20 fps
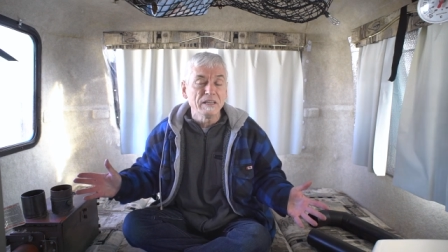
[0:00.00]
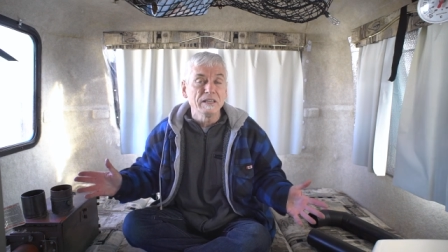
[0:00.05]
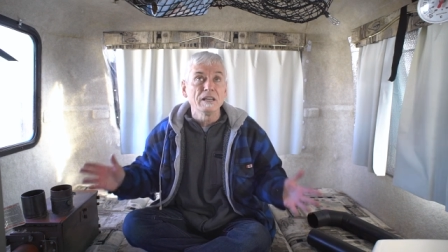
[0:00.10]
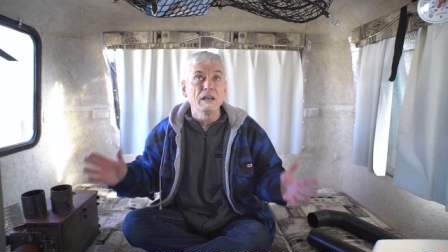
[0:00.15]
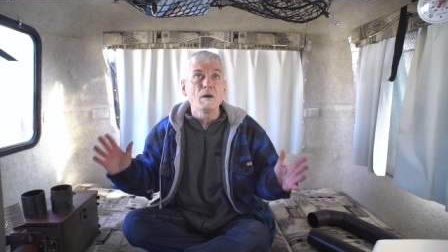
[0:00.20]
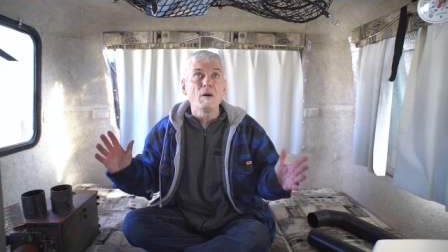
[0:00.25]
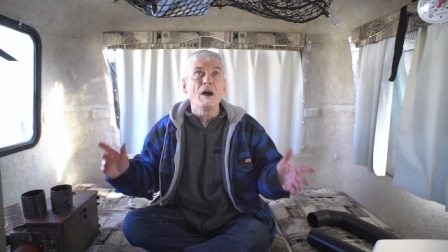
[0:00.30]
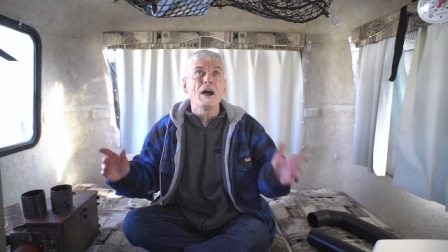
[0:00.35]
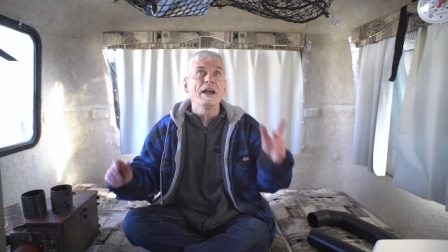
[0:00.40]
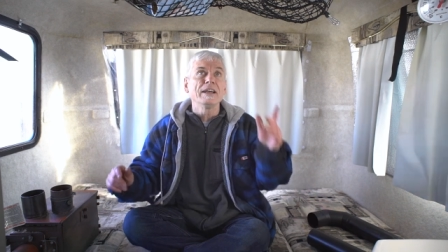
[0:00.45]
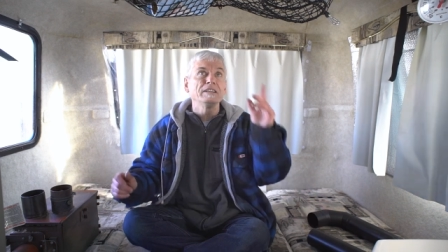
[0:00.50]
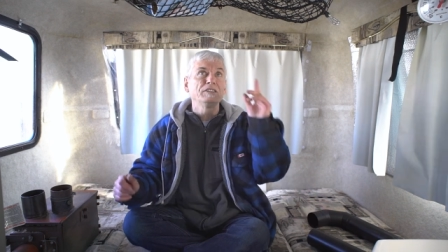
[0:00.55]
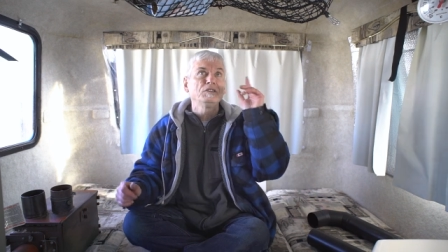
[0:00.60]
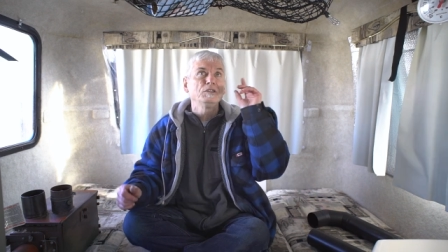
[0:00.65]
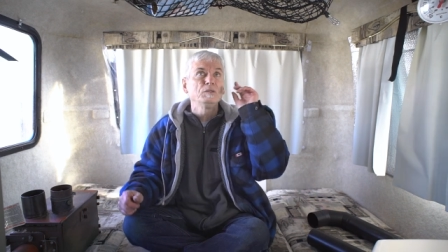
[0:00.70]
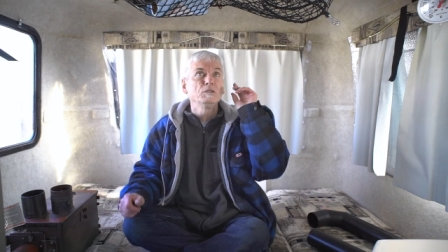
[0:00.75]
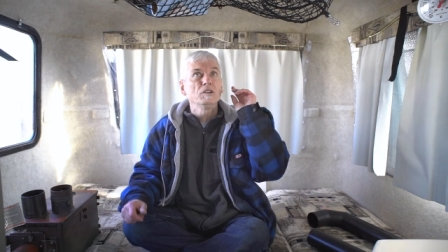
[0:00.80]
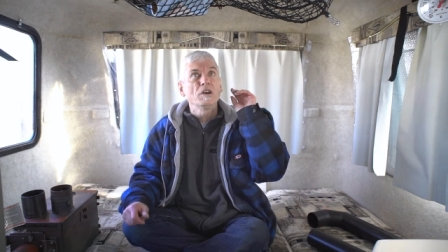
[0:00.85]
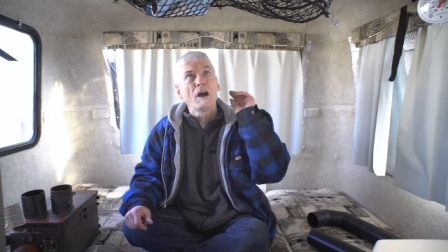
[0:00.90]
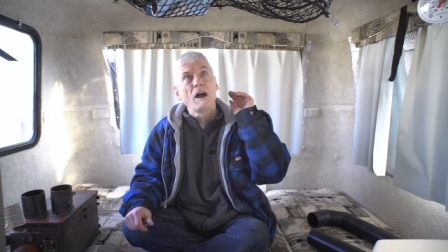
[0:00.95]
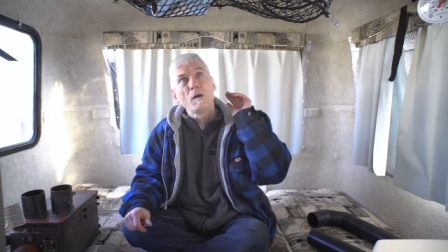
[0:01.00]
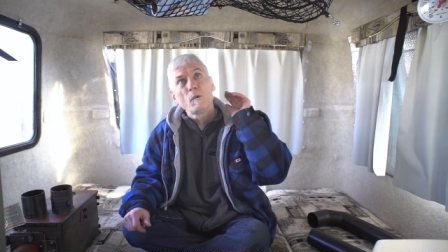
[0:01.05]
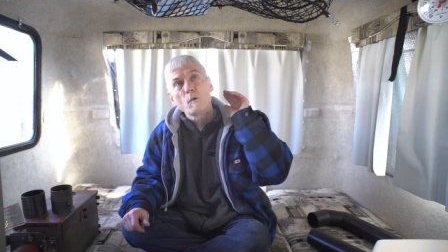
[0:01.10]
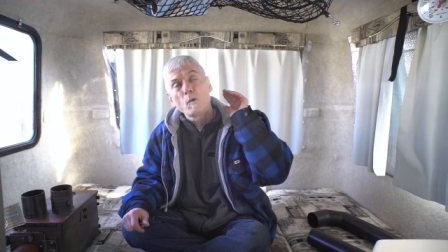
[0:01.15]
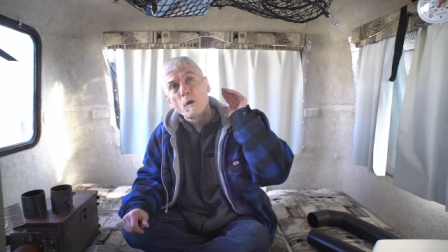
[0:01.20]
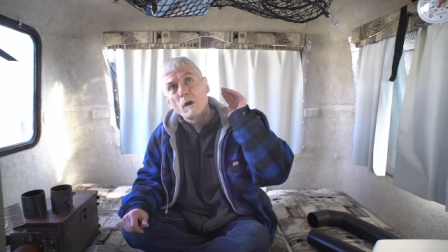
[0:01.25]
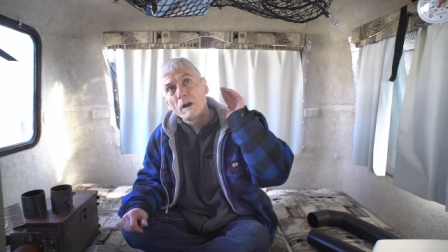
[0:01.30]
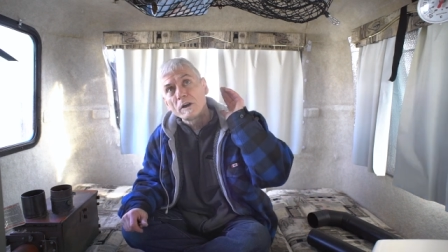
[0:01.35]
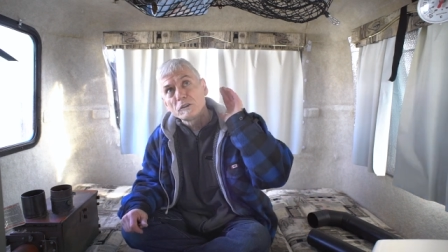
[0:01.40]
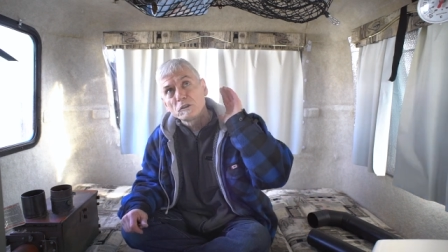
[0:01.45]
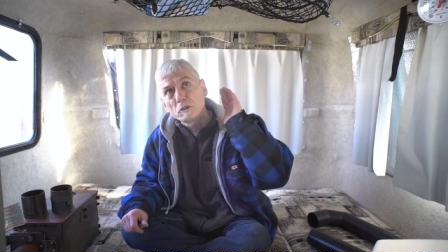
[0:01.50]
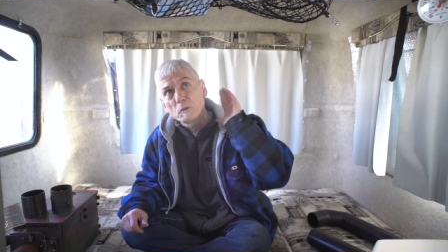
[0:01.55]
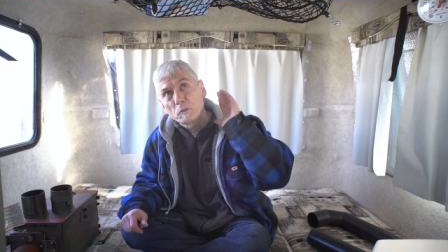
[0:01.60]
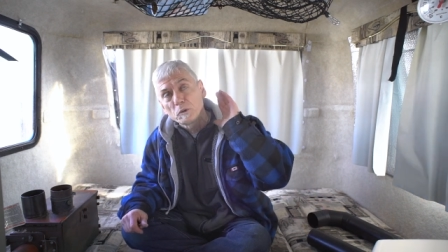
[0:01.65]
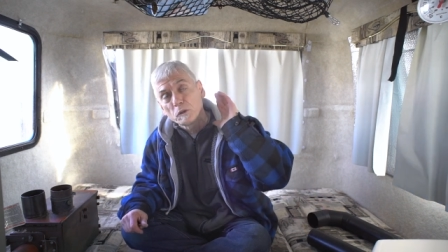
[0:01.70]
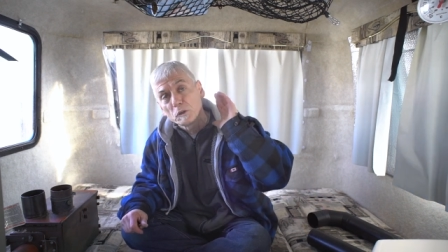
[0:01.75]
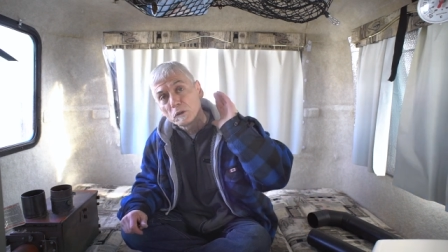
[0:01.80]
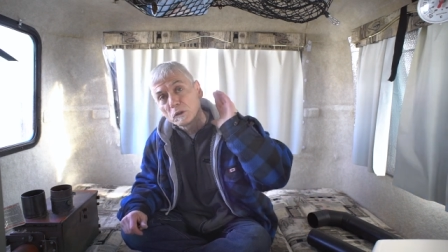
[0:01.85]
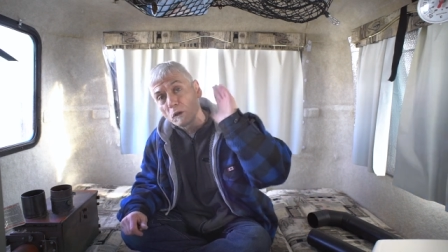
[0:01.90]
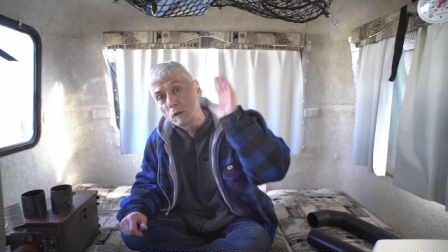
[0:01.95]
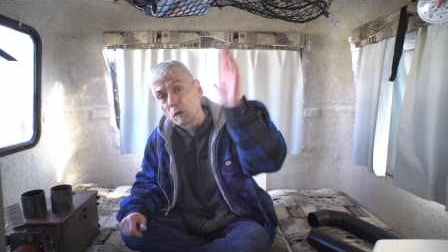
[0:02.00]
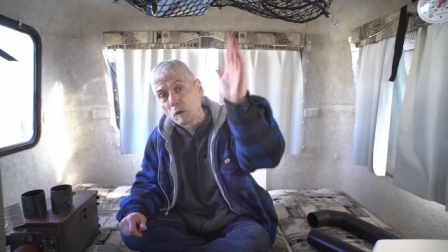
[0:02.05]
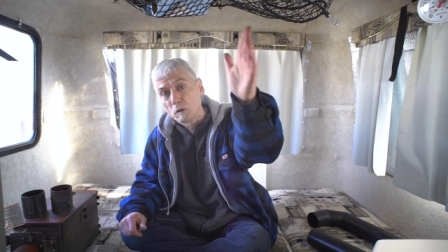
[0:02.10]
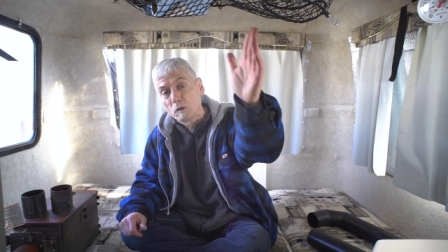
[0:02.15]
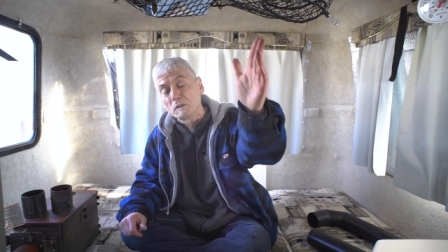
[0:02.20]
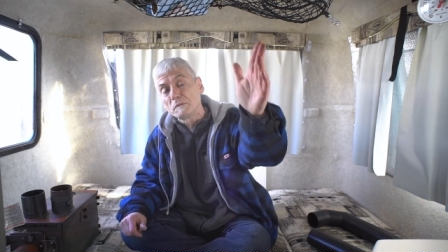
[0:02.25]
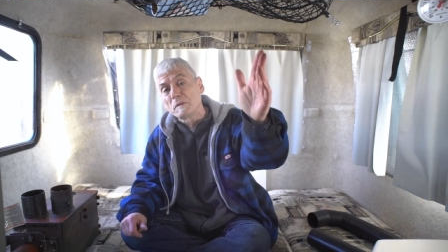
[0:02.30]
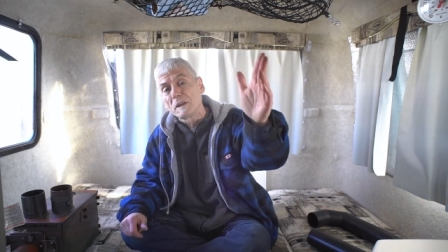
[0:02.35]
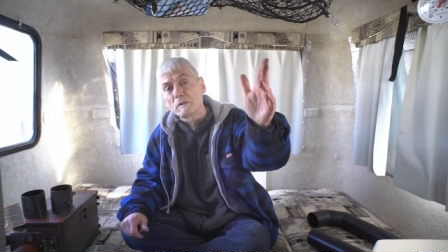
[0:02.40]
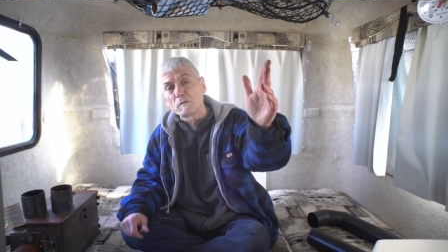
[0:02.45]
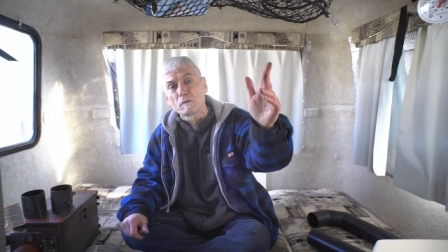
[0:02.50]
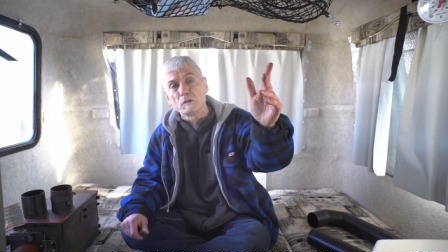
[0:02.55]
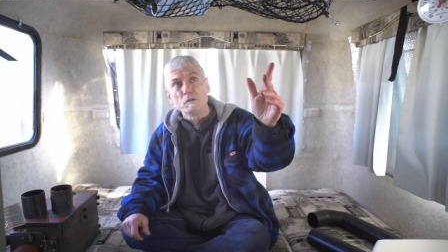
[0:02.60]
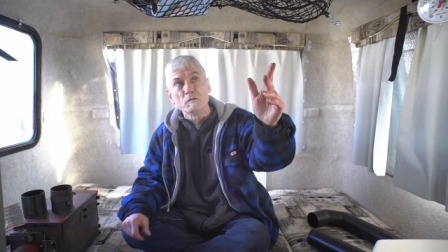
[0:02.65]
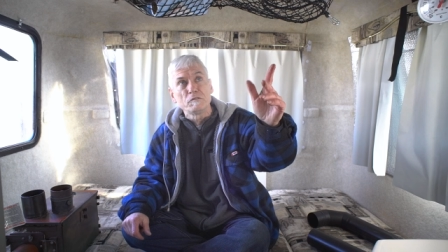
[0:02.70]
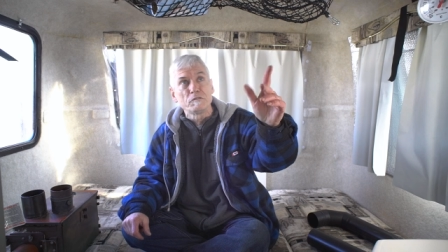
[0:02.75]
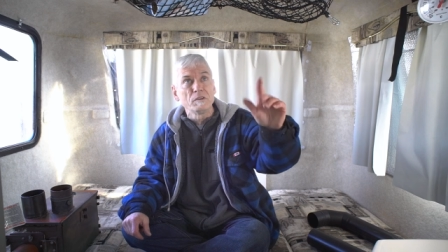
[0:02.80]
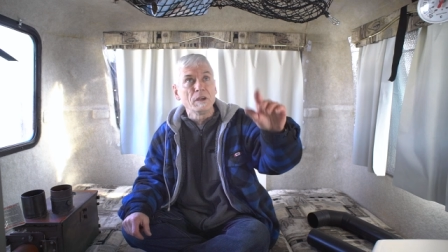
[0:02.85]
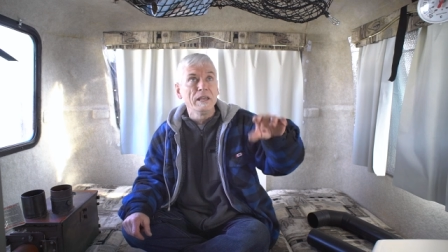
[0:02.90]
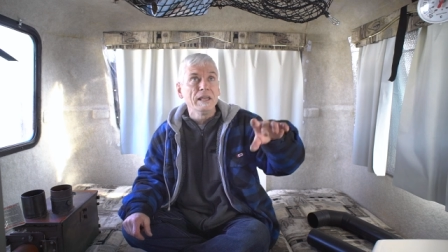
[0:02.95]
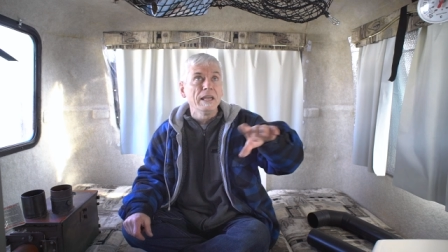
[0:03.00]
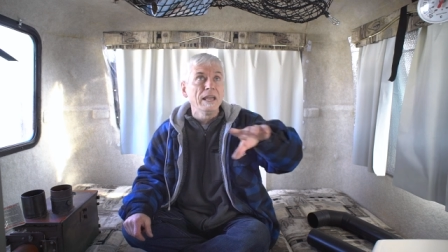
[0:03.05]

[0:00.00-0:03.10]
Now, I do not want to put a hole in my roof,